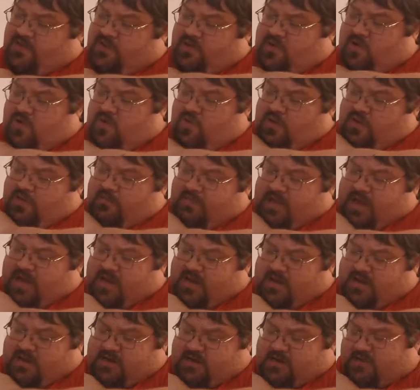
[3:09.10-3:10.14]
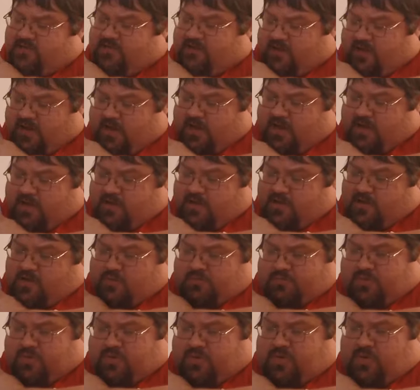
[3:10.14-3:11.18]
Colt Cabana, Chicago,
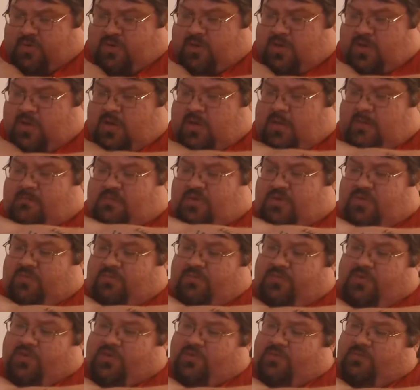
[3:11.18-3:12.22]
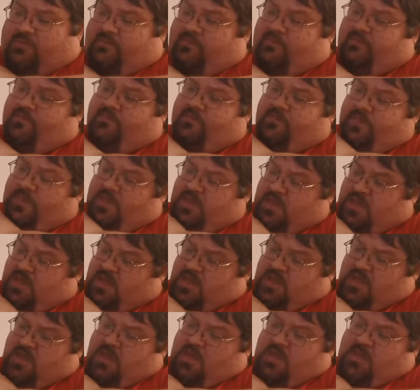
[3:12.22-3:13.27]
boom boom.
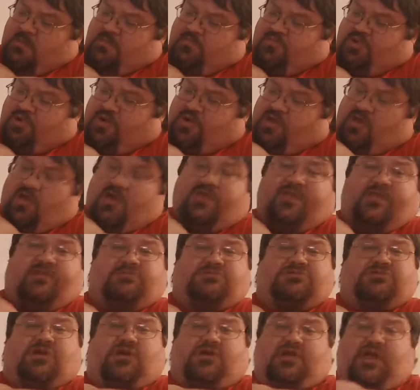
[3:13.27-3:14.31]
Pretty awesome shirt,